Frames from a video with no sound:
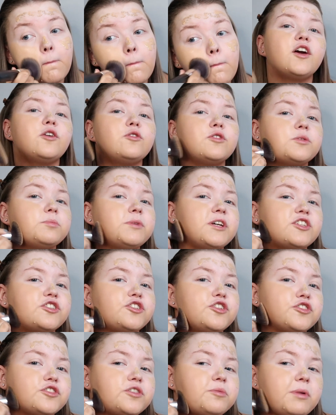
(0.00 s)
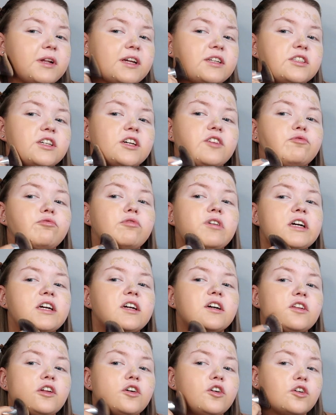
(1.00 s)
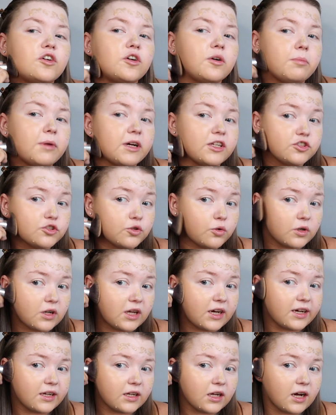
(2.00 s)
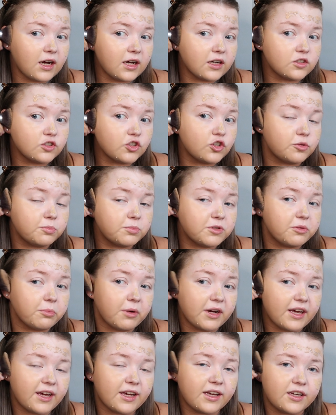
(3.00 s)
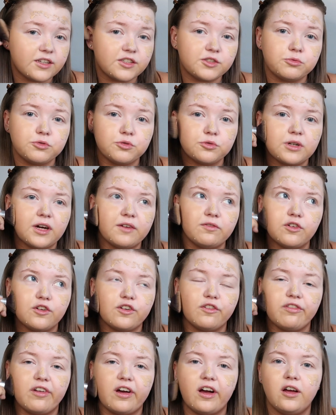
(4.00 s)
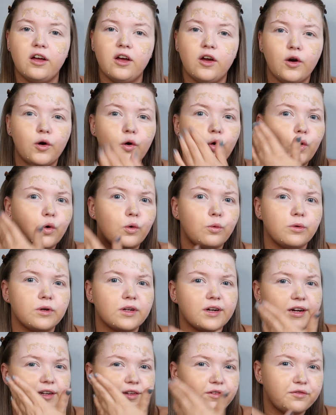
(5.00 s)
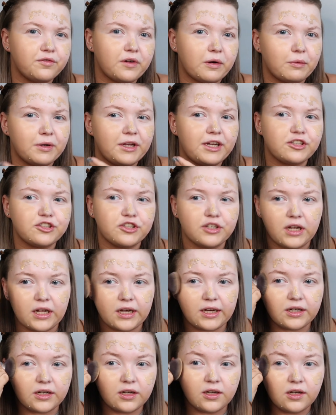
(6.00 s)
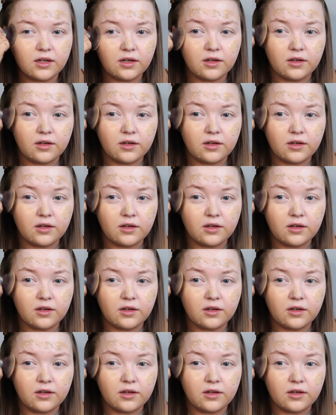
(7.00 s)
I always make sure to blend it right along my jawline and up to my ears so we don't have none of that awkward kind of foundation line.